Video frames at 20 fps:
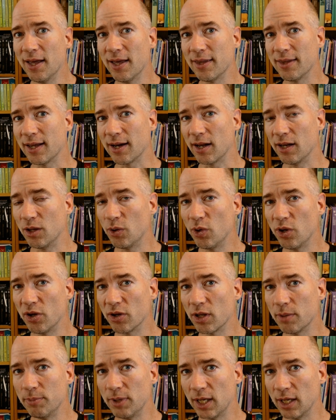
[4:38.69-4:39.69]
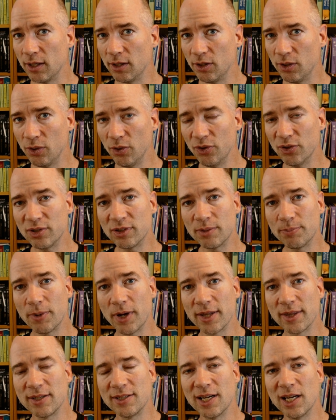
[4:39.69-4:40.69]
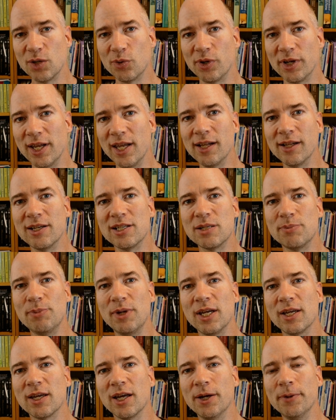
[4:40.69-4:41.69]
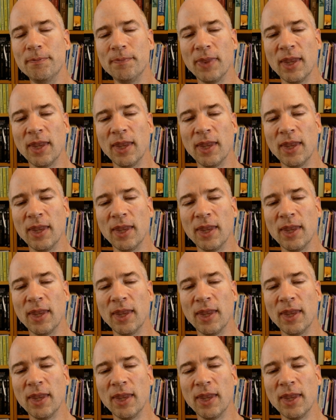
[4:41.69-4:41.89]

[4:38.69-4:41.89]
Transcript: that are no longer being used by the general English speaker.